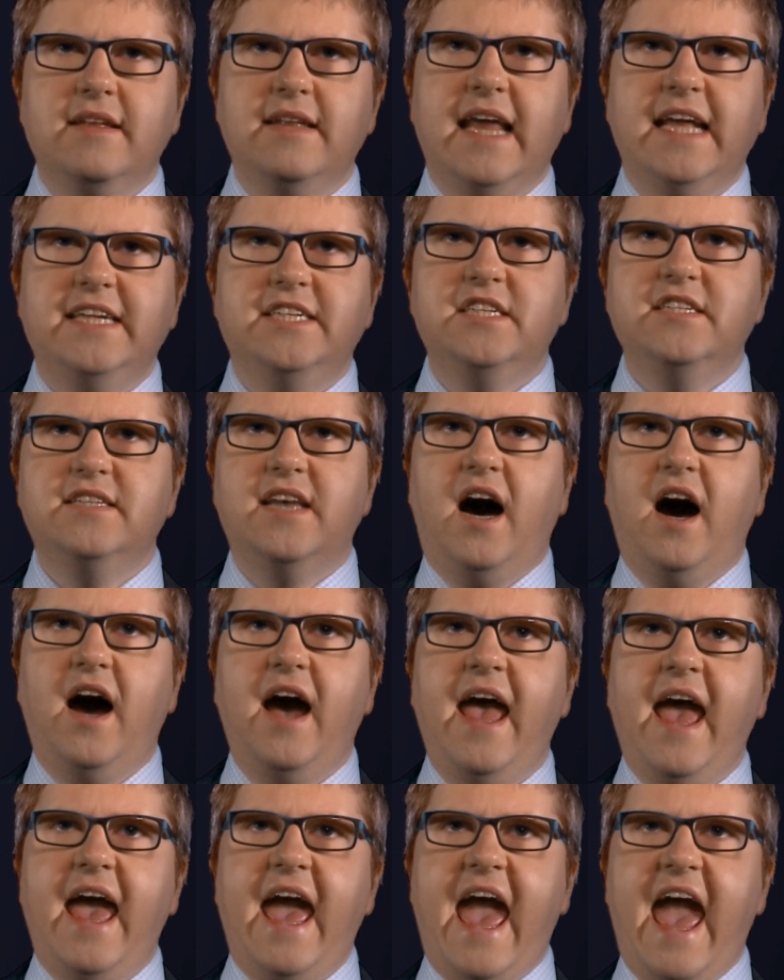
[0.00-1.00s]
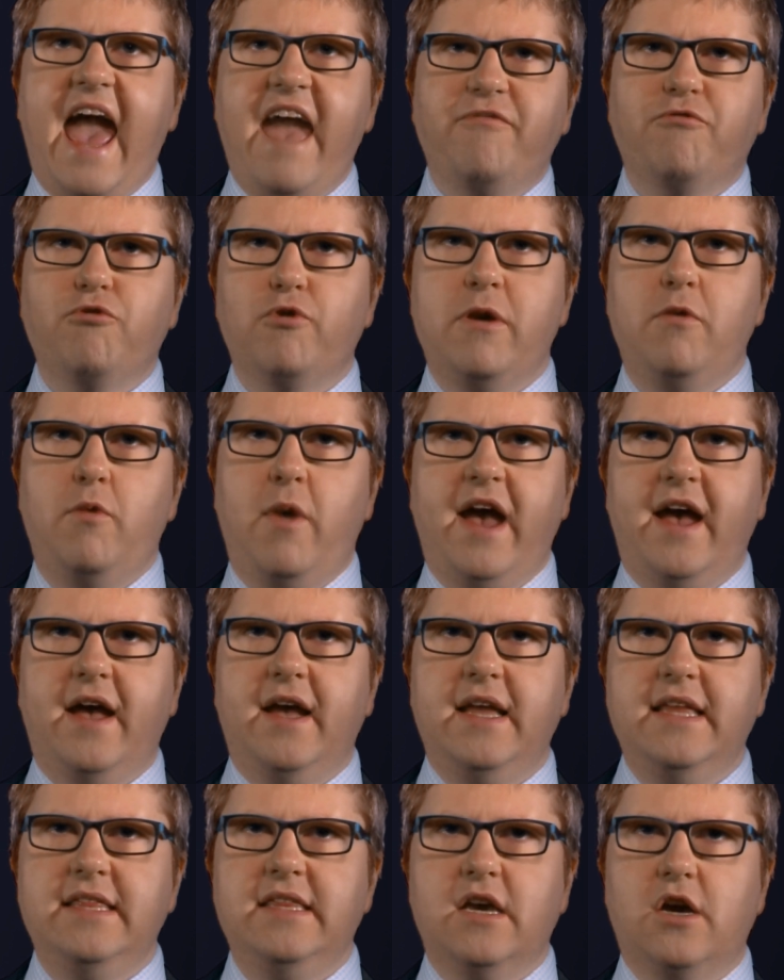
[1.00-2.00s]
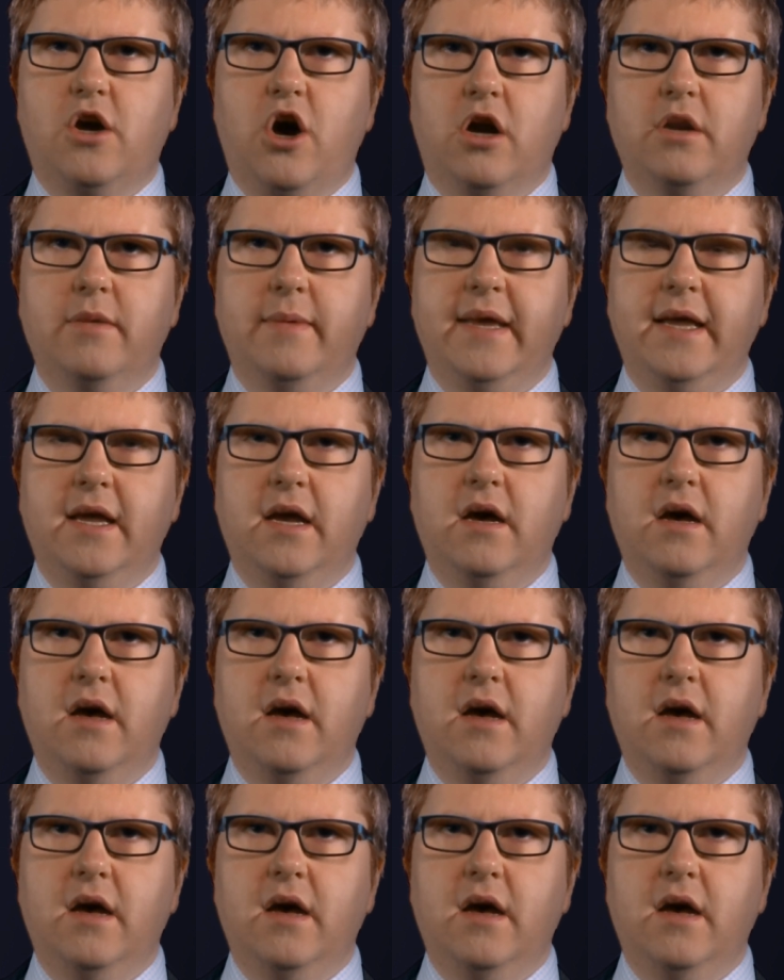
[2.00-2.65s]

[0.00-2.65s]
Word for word: that ledgers are everywhere in the economy.